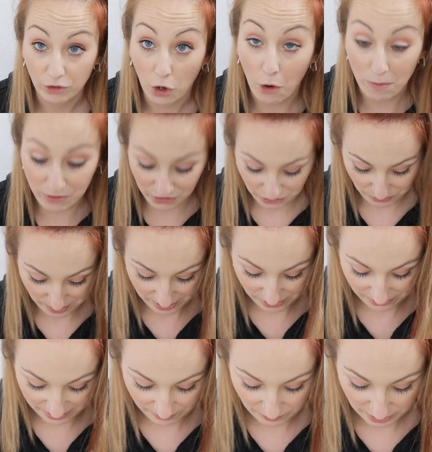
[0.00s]
time to do it
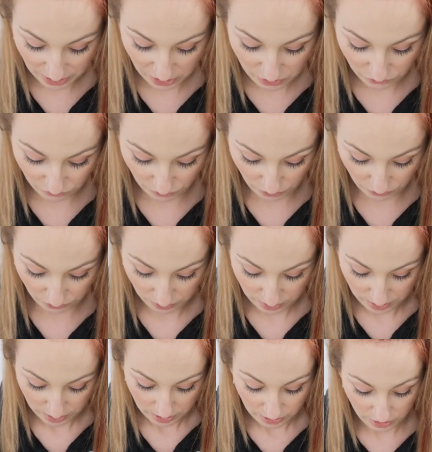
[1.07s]
because if it goes wrong,
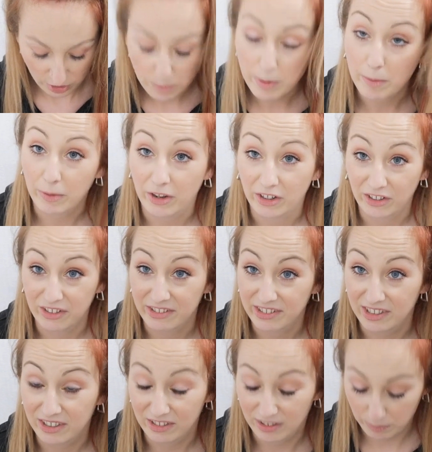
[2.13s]
the only people that are going to
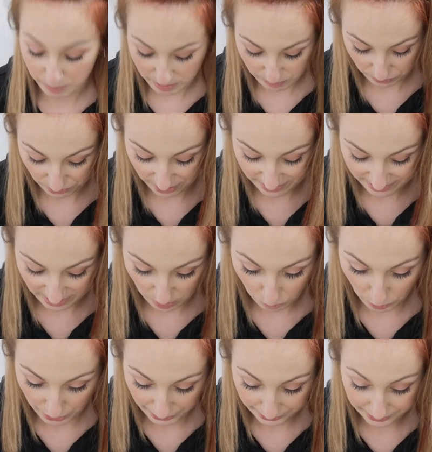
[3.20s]
see it is the people that I see at
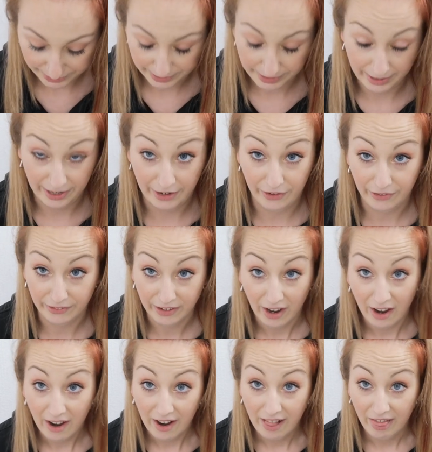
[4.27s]
work. And
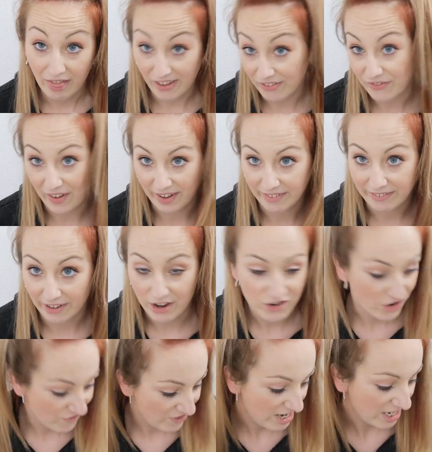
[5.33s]
let's face it, I
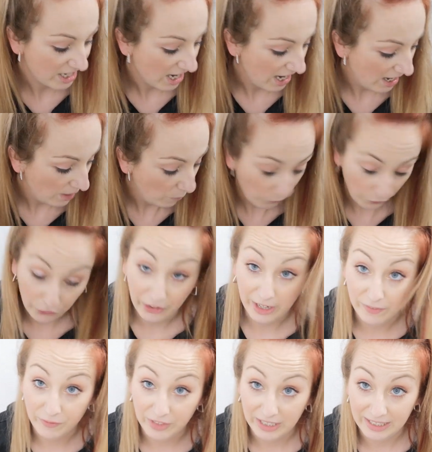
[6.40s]
don't really care what they
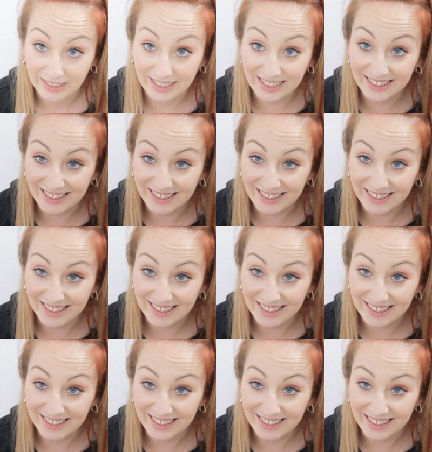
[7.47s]
think.